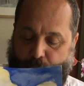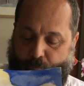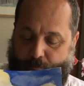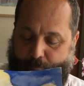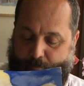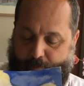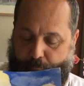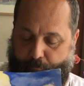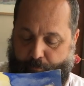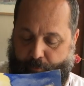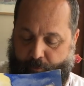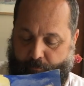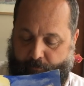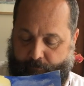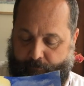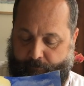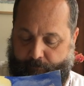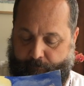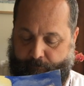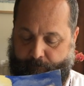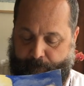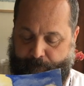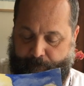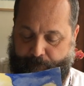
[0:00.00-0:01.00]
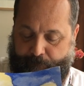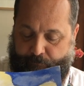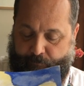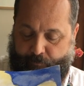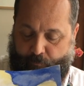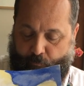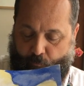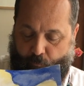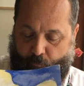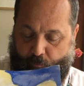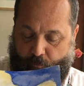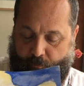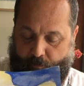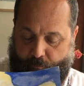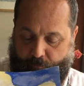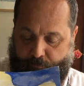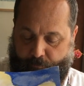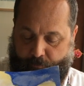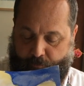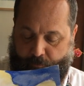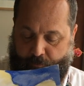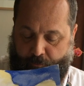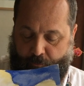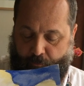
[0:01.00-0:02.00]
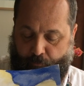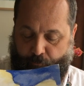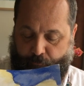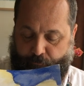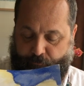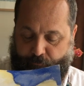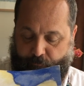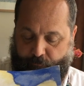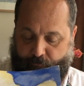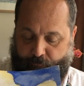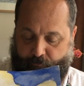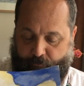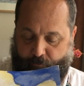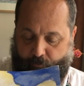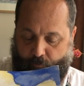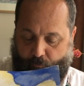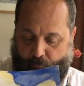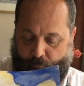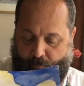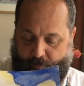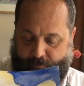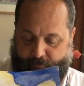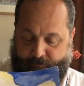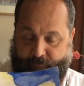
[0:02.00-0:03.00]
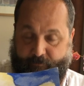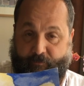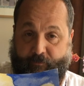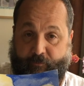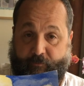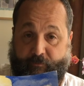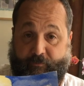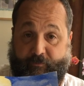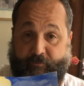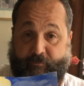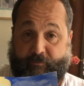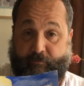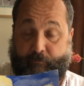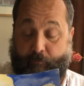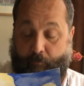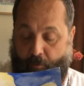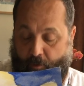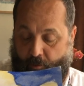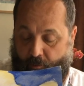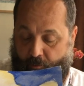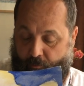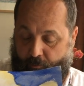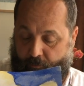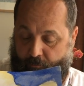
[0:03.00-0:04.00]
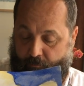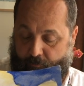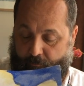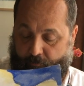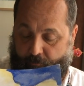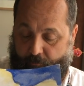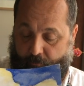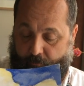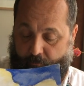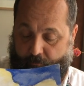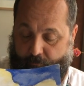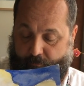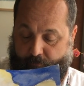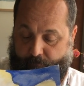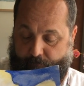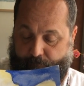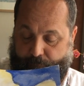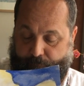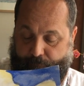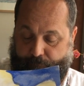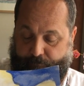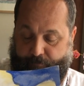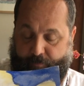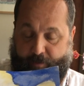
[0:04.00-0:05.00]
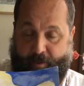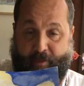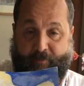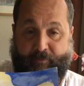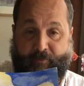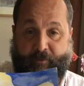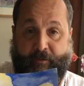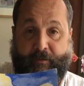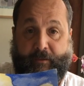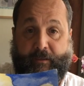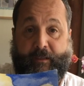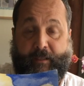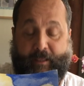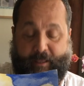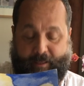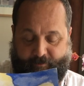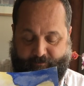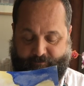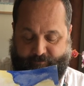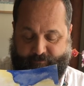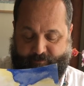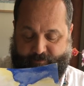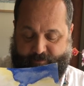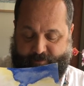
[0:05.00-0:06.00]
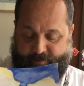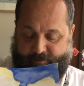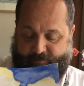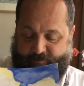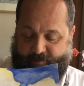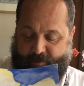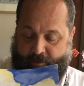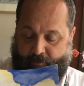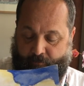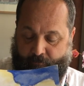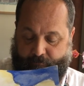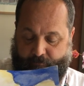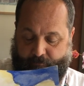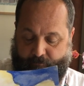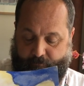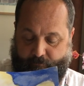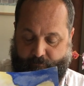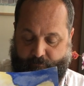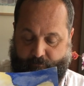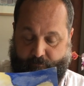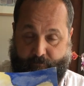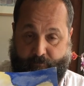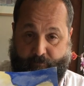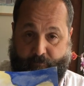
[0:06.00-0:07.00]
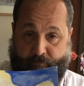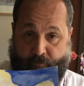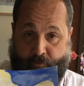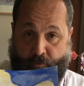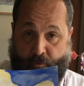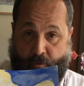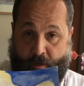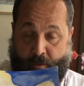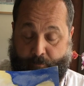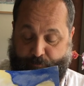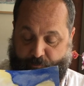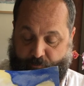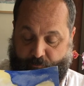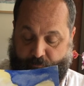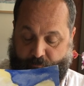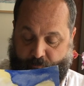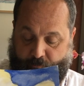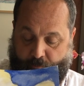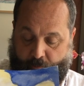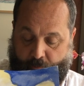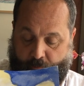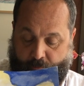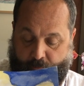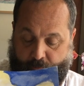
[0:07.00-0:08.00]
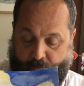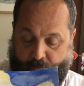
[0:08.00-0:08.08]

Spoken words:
remember, the closer to the horizon, the smaller and the less detailed your objects are.